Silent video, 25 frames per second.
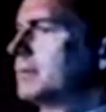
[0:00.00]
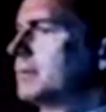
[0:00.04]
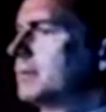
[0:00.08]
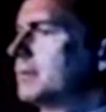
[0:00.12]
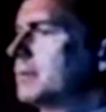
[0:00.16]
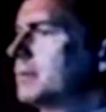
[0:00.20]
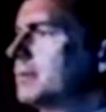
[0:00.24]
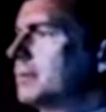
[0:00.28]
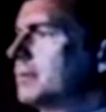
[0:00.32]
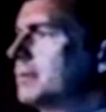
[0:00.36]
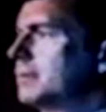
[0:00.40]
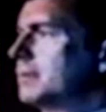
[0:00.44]

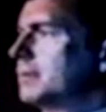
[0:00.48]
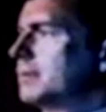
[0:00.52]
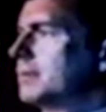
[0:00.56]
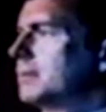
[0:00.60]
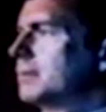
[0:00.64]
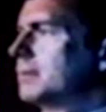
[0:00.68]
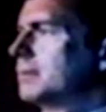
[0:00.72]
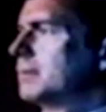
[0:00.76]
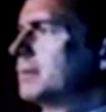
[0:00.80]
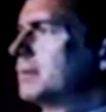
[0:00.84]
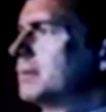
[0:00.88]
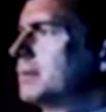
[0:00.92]

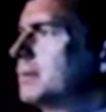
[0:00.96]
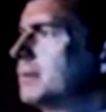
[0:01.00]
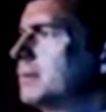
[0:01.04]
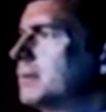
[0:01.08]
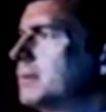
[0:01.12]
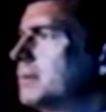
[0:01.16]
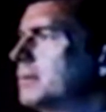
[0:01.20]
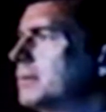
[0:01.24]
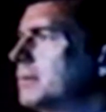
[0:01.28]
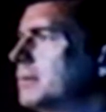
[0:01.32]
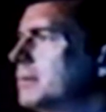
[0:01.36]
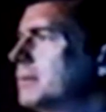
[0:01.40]

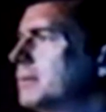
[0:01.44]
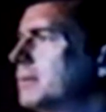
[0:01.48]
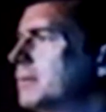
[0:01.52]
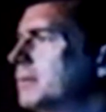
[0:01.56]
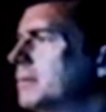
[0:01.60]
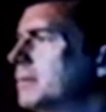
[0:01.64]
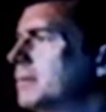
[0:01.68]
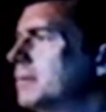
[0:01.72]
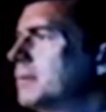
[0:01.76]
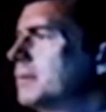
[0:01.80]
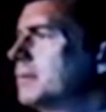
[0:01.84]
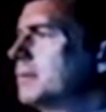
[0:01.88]

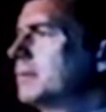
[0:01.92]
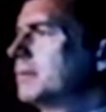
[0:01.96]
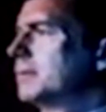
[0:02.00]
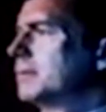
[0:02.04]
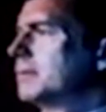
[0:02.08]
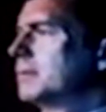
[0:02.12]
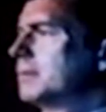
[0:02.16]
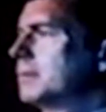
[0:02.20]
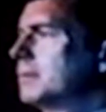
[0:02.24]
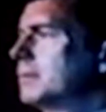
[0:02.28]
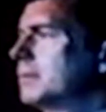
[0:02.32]
(not speaking)